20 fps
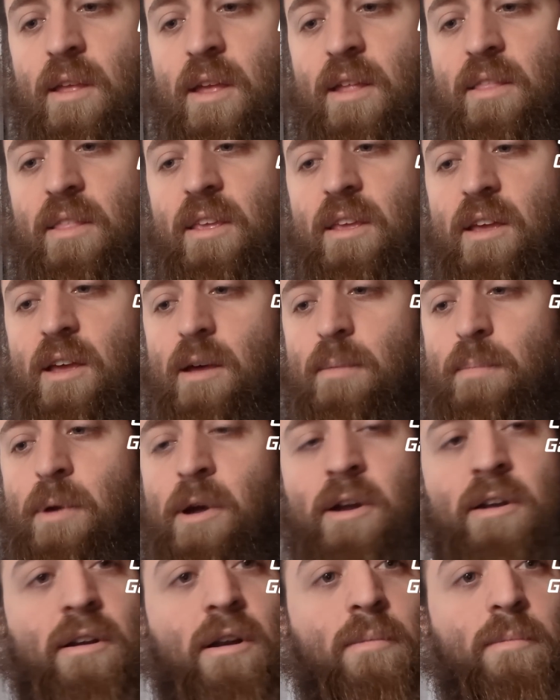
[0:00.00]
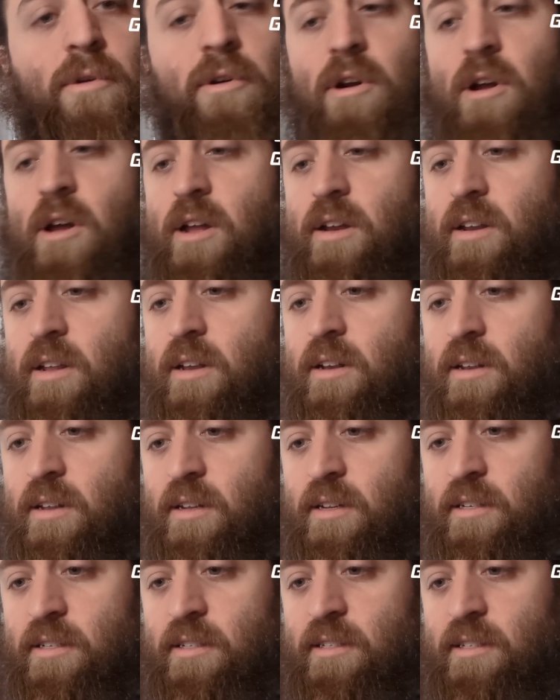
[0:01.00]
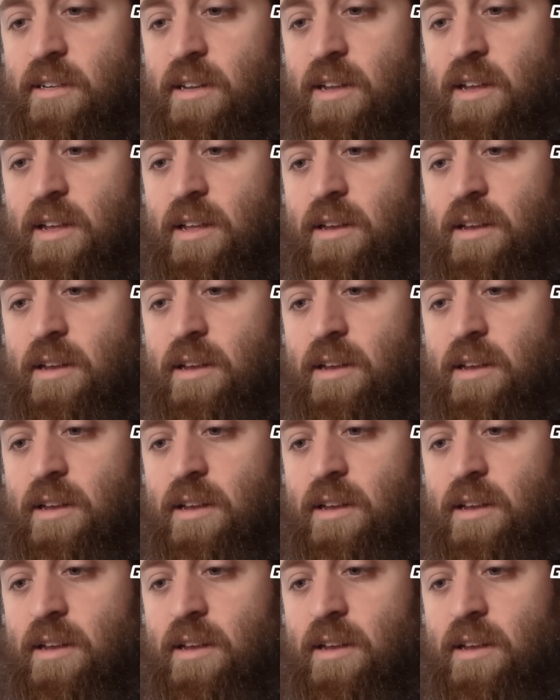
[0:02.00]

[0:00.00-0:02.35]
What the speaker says: and the part number on it is